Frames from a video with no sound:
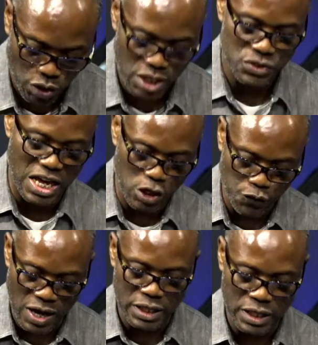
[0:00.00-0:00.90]
Thank you,
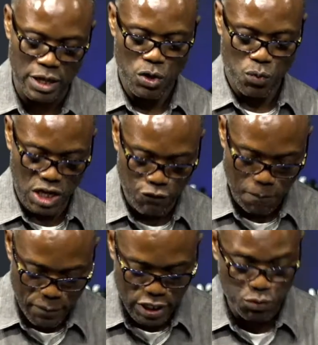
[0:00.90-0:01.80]
Father. We give you
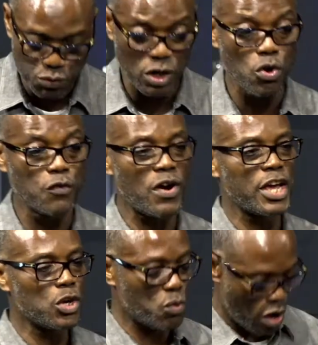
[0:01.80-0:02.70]
praise, we glorify you,
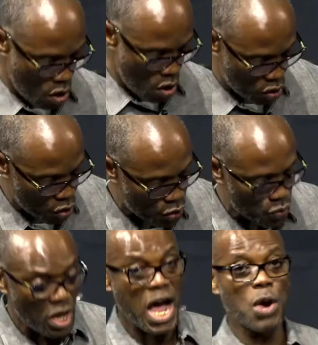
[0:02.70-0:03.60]
we honor you,
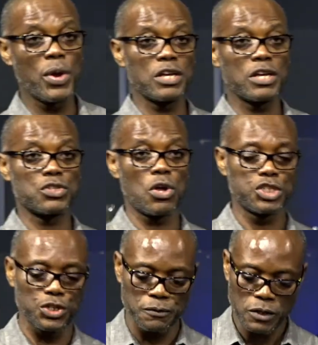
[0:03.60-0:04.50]
and we exalt you.